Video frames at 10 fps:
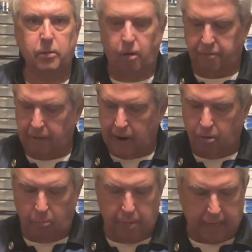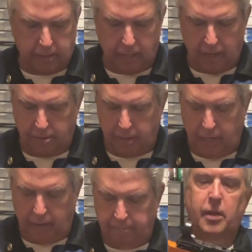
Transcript: our firearm back together again.